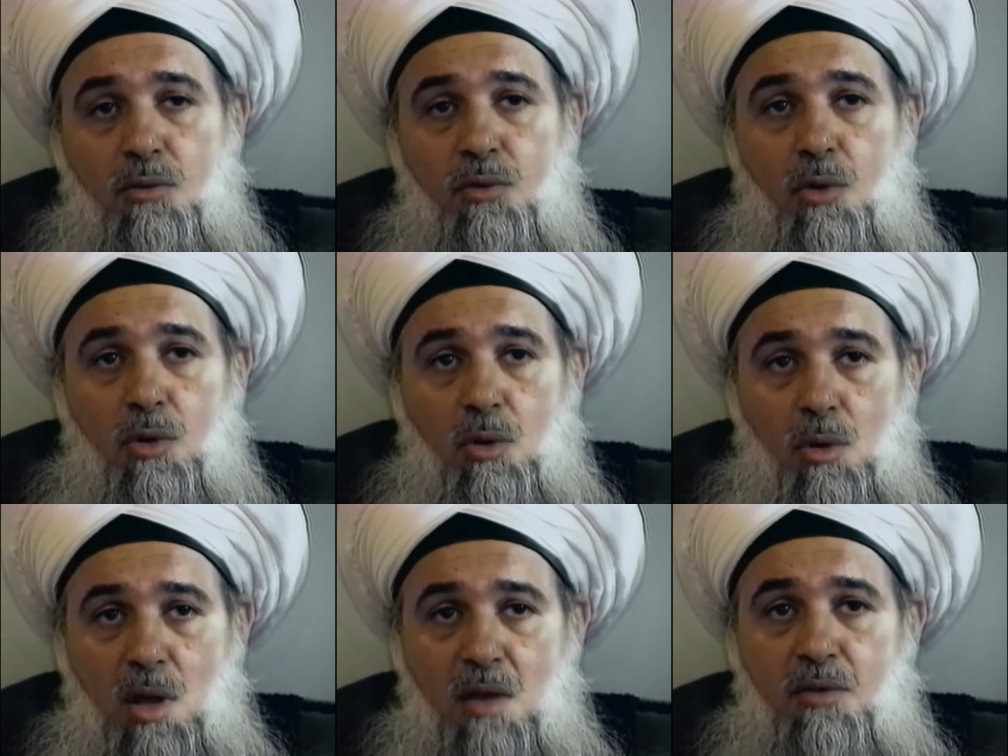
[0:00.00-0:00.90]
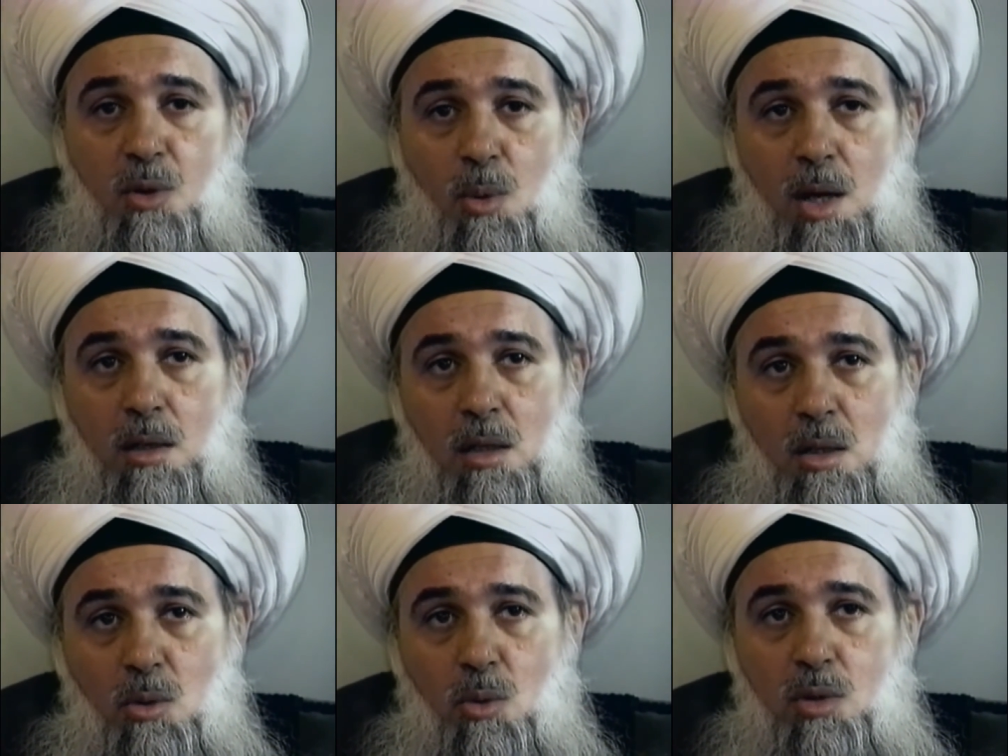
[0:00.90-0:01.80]
for everyone
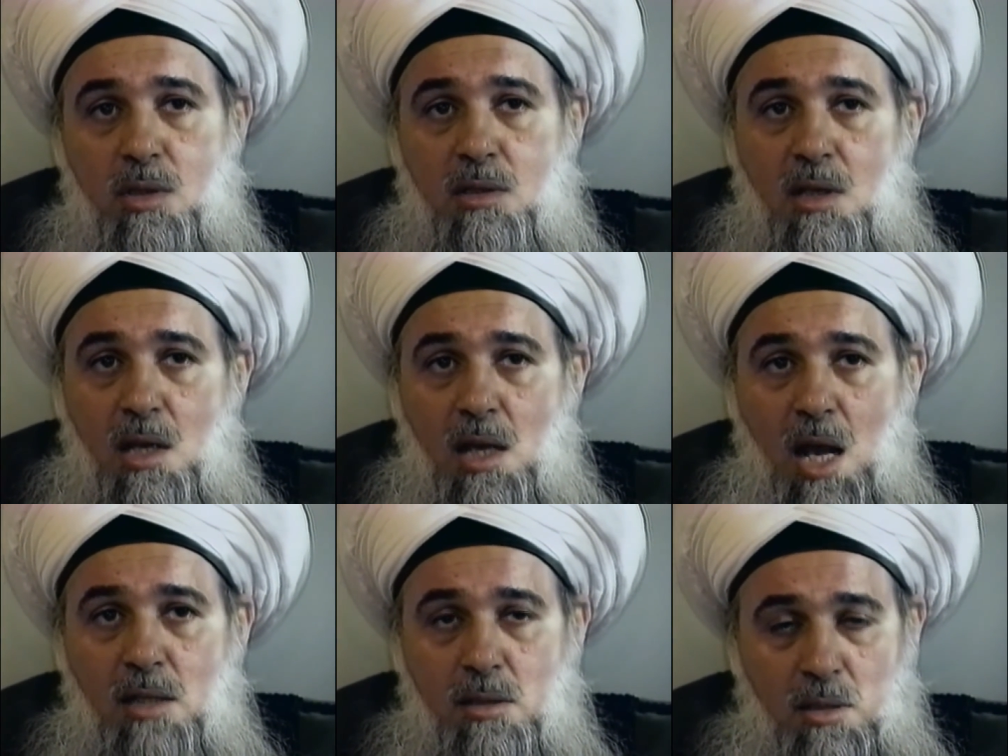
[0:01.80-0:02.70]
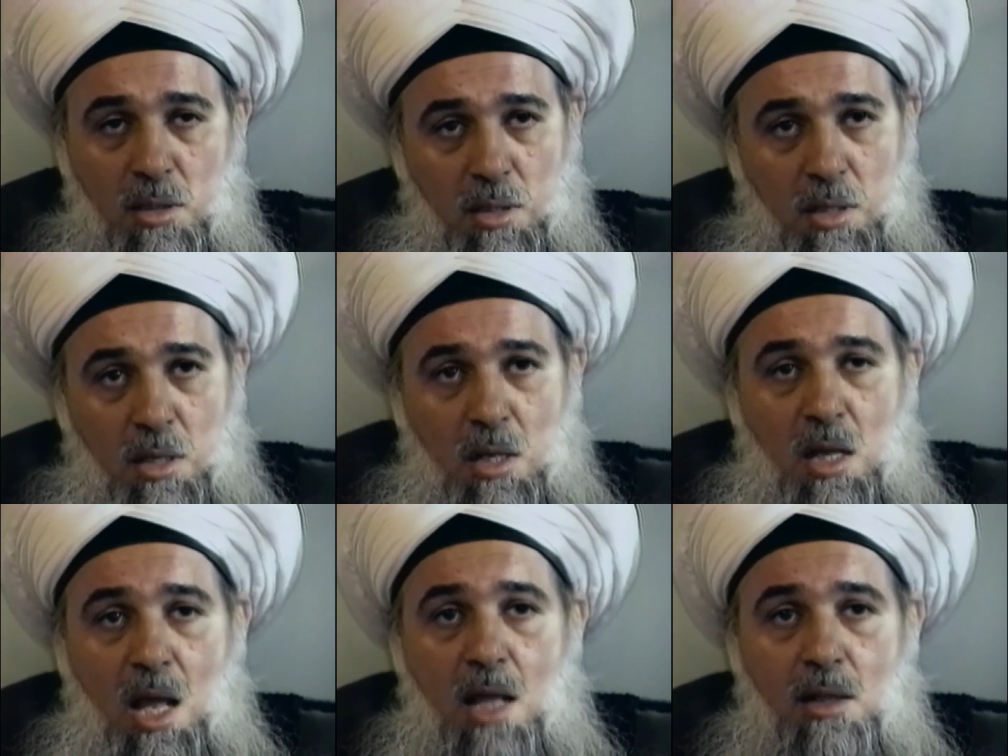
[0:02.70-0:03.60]
who is seeing us
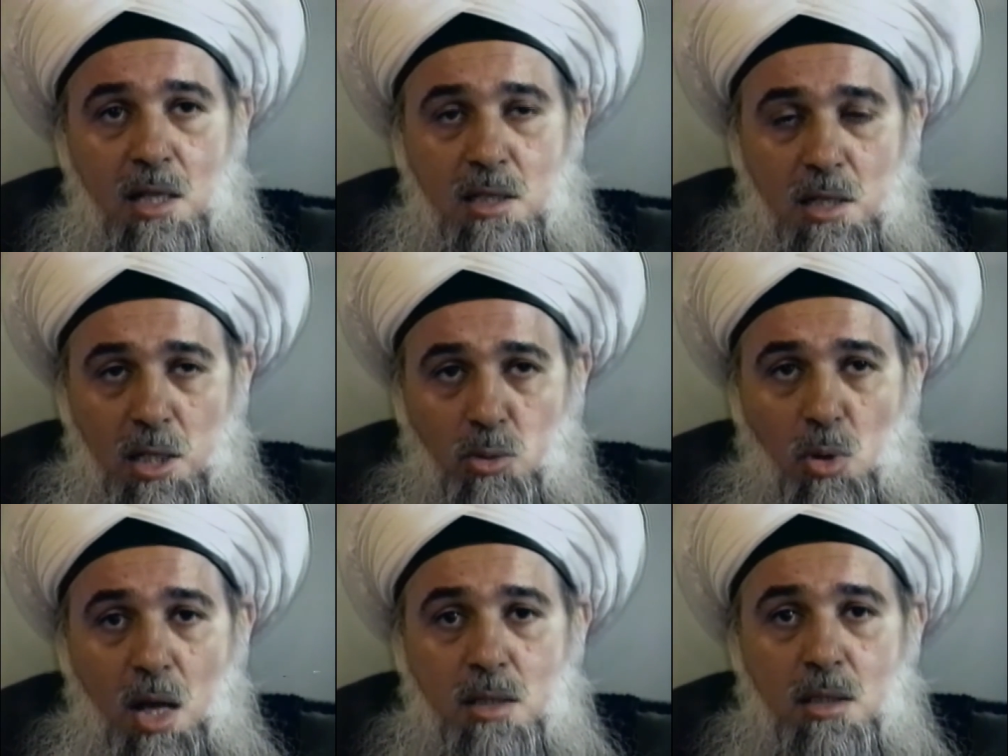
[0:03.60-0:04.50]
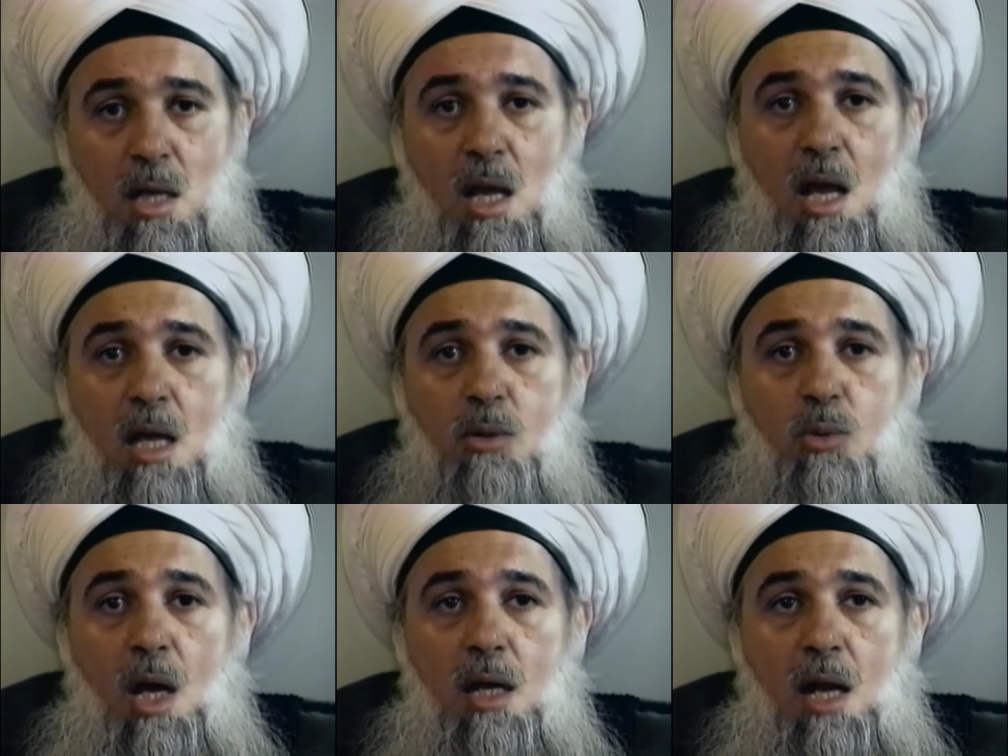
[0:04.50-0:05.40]
and listening to us and
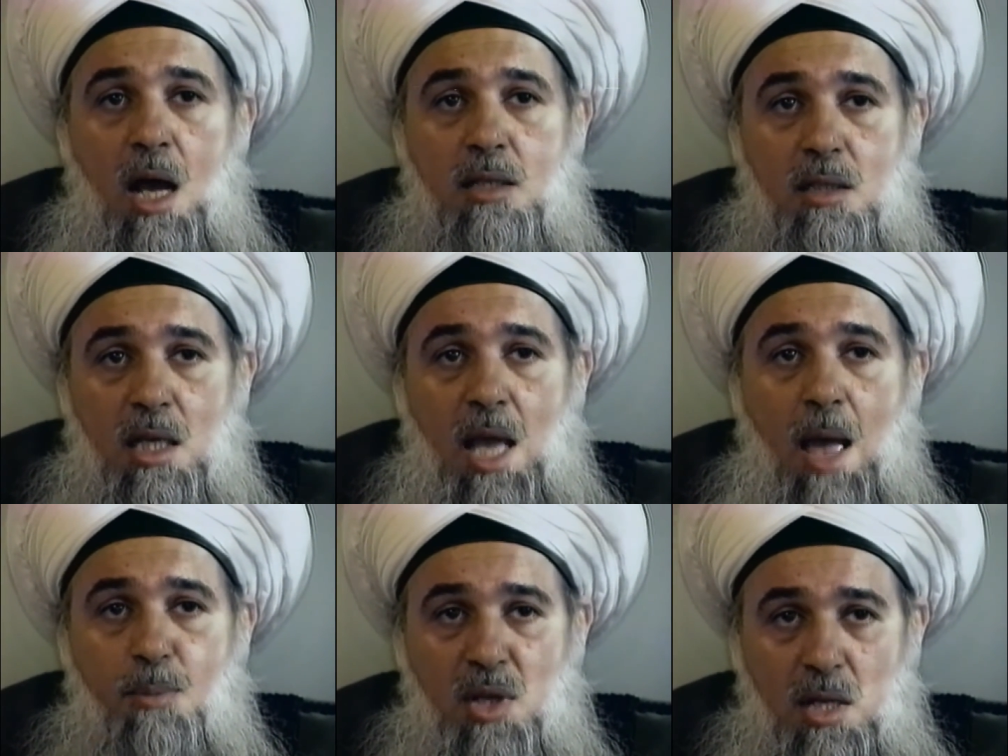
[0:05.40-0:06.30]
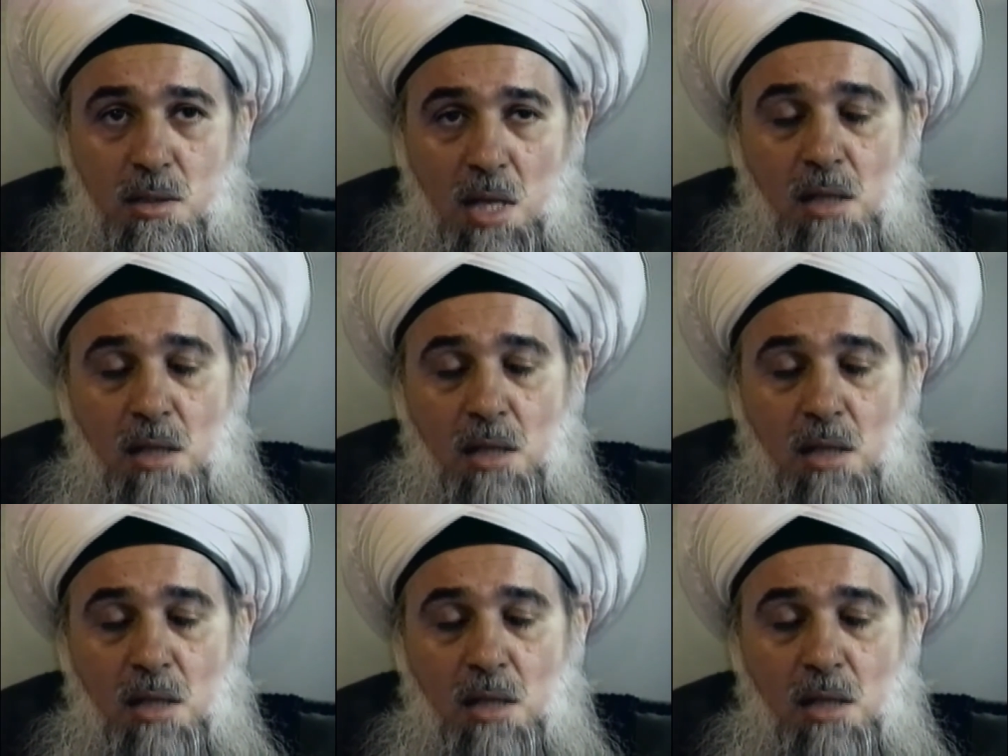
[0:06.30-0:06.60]
we are asking happiness